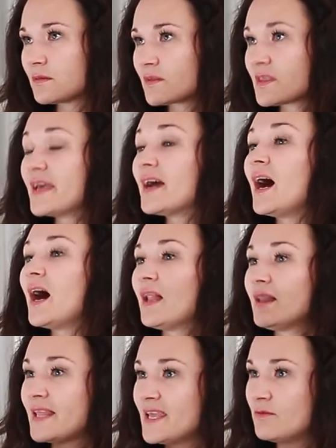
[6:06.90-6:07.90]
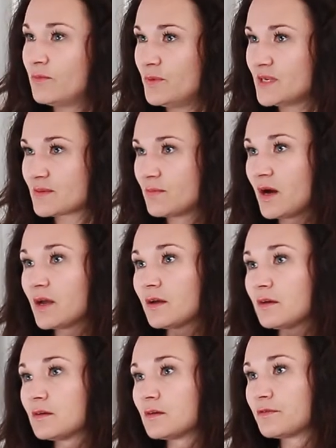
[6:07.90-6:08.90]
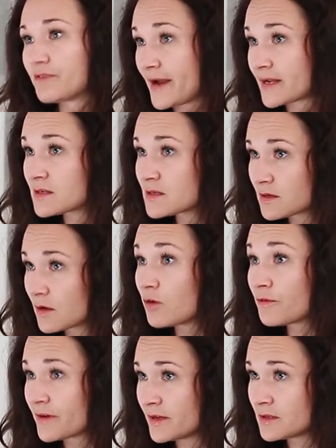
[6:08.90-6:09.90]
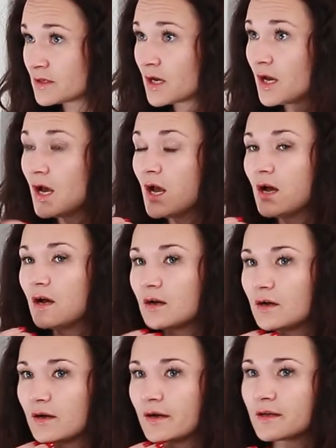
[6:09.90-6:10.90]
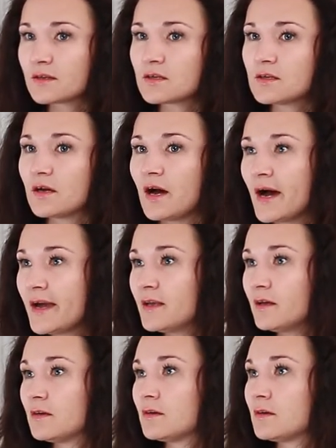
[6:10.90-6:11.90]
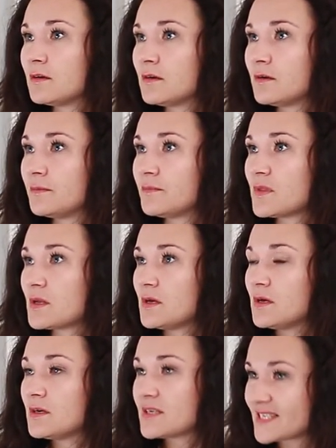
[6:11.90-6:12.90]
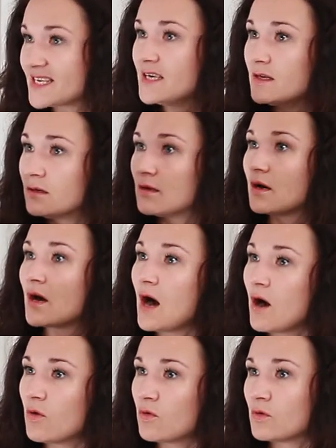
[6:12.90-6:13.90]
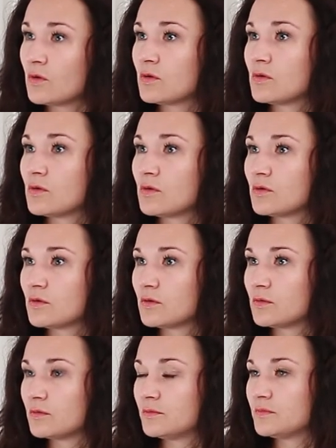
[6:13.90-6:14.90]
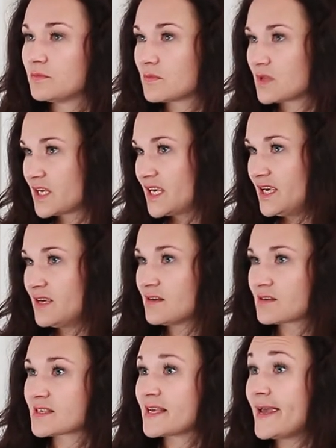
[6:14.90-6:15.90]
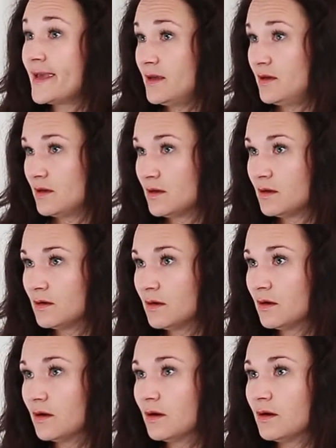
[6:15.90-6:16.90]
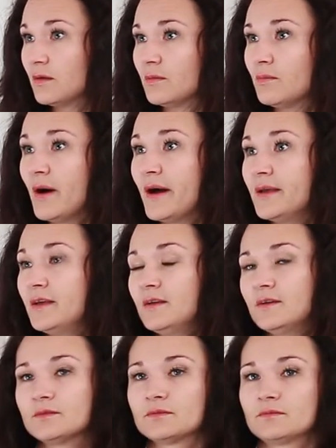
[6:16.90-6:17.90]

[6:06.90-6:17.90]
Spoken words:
they are live with my friends, girlfriend, and I see how he say my